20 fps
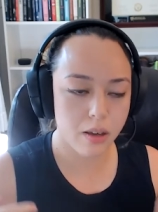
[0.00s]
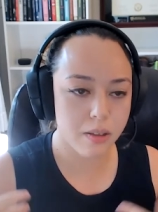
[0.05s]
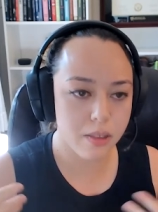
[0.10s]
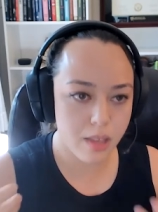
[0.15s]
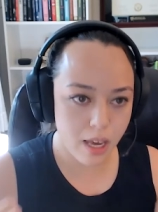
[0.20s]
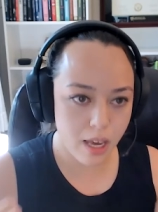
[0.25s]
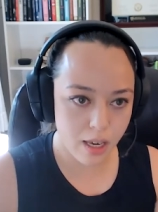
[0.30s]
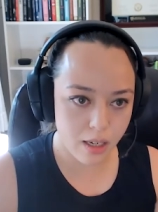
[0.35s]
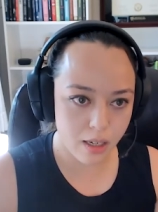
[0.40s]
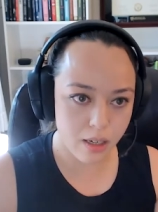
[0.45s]

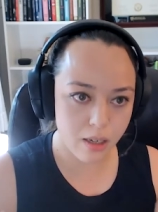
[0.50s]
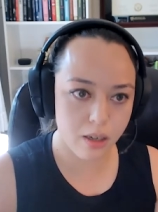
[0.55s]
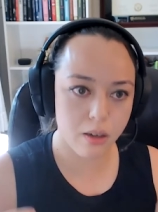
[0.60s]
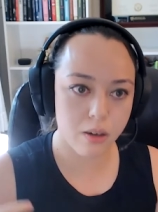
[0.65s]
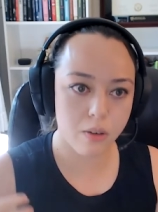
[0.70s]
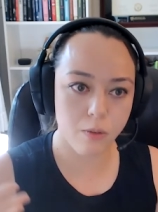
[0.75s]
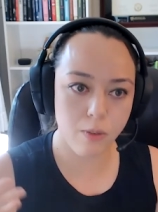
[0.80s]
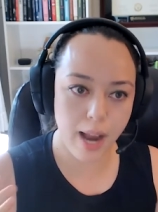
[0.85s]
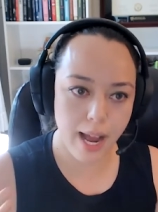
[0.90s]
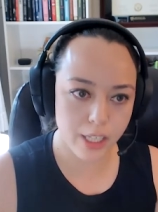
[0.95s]
think
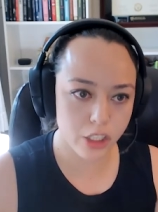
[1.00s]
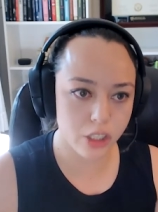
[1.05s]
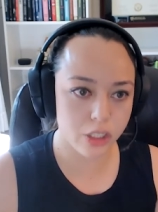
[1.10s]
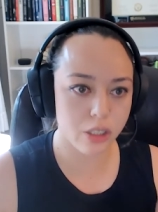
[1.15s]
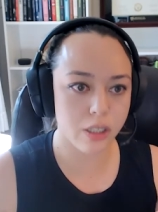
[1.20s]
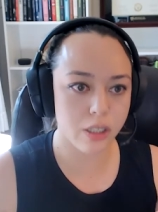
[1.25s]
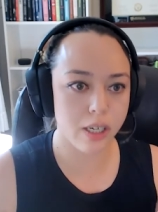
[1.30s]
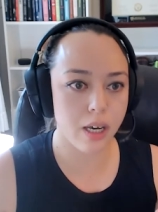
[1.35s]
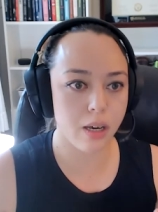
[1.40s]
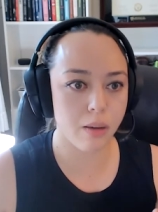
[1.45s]

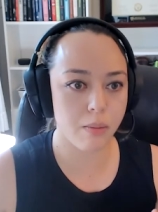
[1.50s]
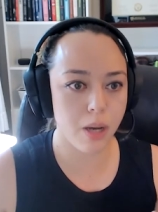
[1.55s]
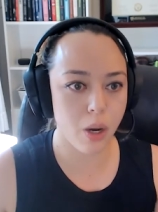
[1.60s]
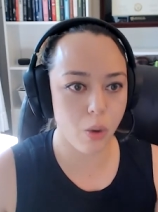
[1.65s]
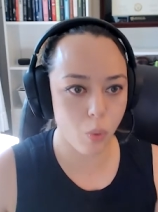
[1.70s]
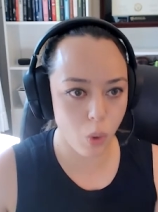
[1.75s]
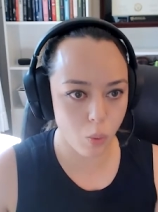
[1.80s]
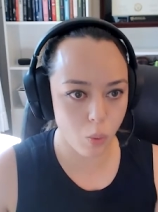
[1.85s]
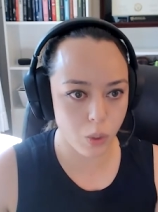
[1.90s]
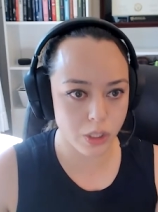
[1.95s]
rationally about
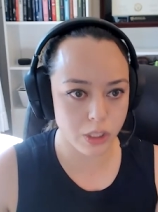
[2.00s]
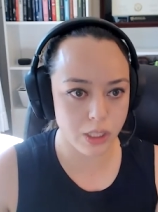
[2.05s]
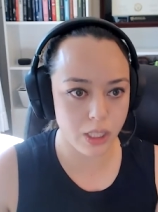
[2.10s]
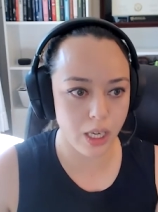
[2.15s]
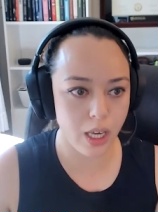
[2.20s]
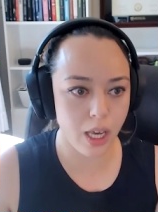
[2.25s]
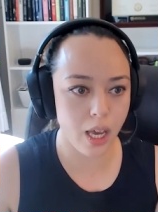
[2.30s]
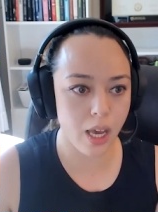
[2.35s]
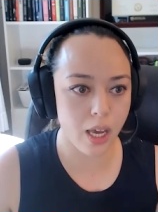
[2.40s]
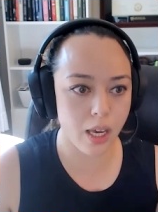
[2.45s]
what we're
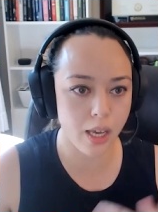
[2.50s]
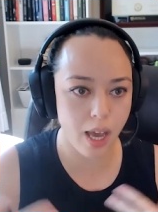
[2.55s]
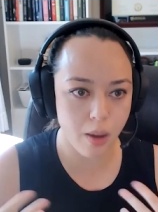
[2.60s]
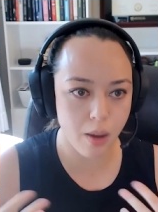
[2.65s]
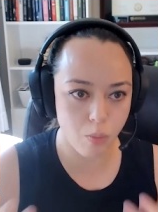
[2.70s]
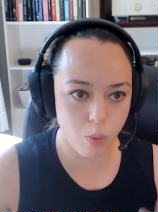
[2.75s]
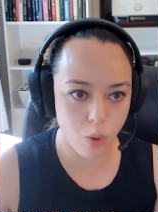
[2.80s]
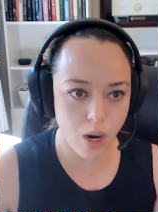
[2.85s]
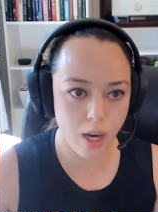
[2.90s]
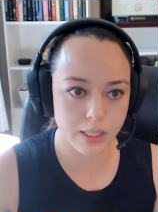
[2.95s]
seeing and
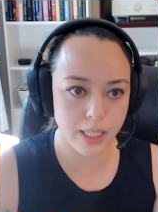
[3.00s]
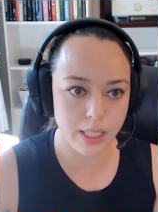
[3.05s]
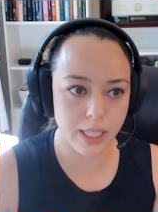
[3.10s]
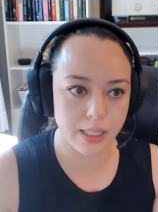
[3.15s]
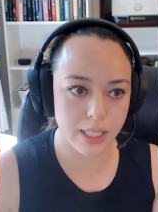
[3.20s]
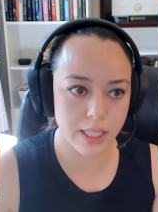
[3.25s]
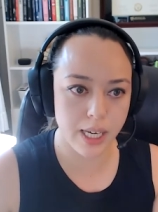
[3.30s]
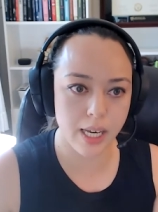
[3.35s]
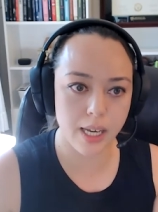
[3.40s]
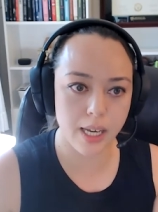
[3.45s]

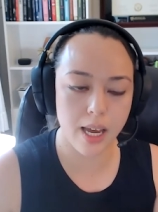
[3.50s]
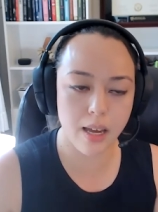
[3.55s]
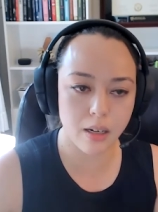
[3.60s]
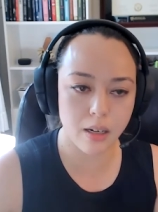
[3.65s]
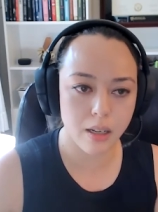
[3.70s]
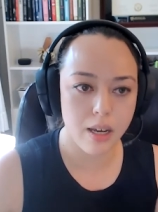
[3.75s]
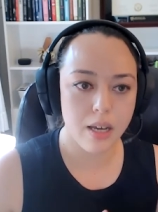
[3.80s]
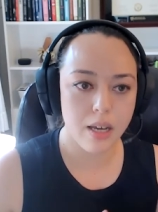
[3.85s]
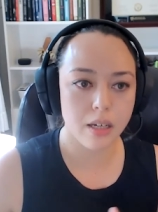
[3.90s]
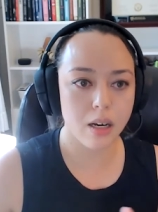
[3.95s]
process it and
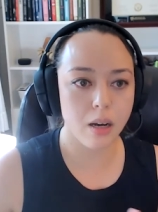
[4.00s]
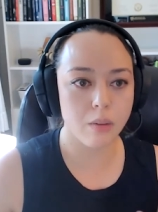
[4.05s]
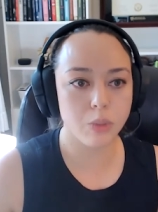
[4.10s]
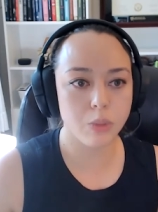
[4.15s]
come